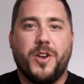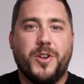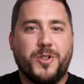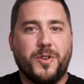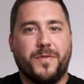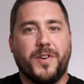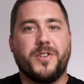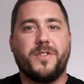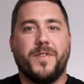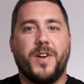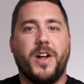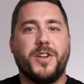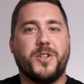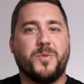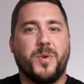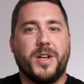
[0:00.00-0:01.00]
So first of all, I
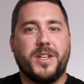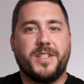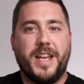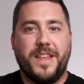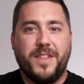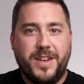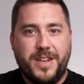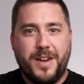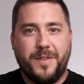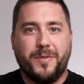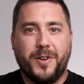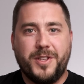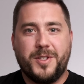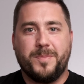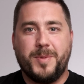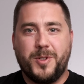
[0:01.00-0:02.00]
just wanna say the
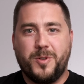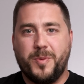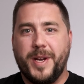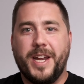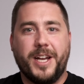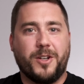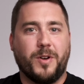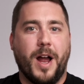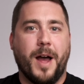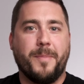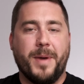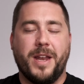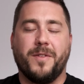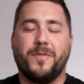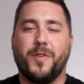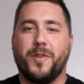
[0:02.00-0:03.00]
difference between a crop
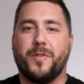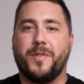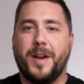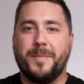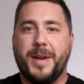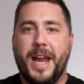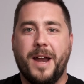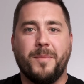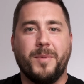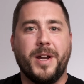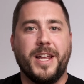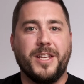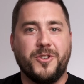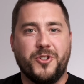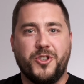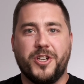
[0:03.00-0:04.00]
and a full frame camera
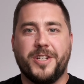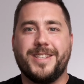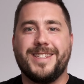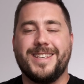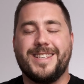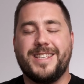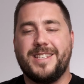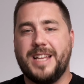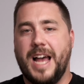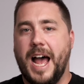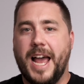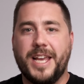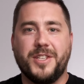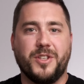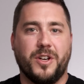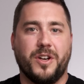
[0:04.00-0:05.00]
is just the
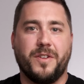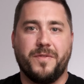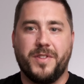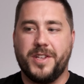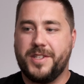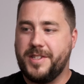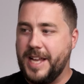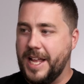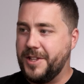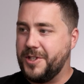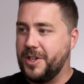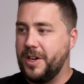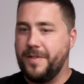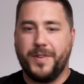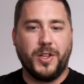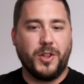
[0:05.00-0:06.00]
size of the
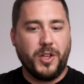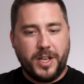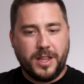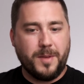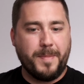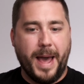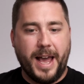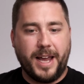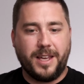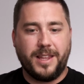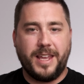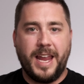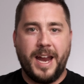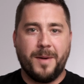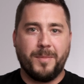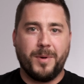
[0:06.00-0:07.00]
sensor. If you look at the back of the
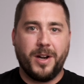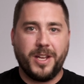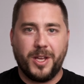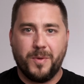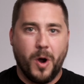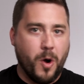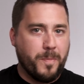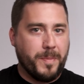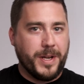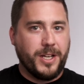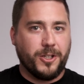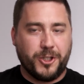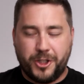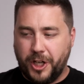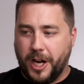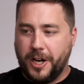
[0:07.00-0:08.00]
camera, you open
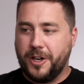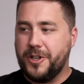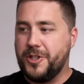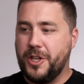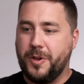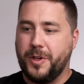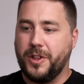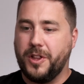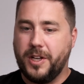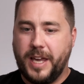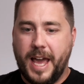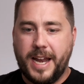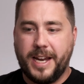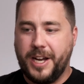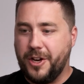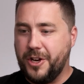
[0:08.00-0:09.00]
your shutter so you can look
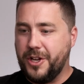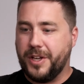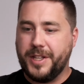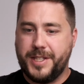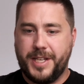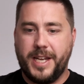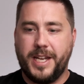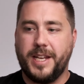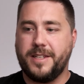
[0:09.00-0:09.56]
at it. Here you can see an